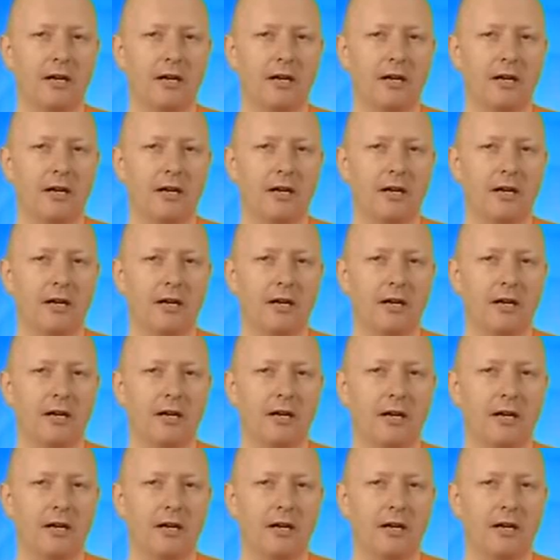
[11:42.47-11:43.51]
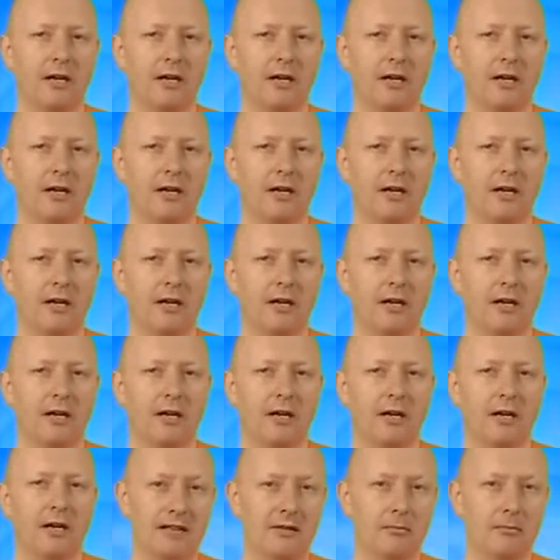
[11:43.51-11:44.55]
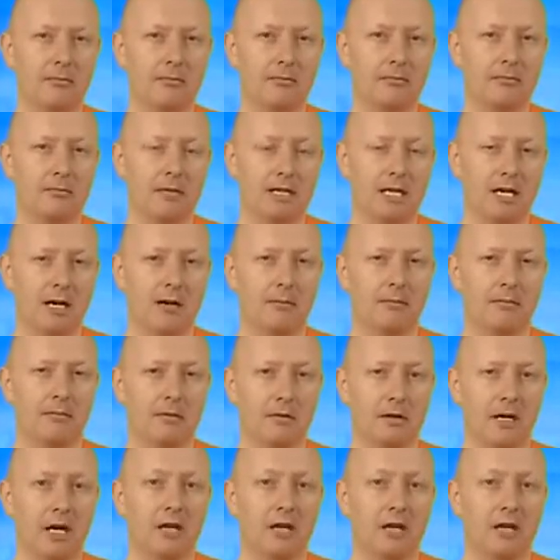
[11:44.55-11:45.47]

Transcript: the problems which they are creating is not to let them become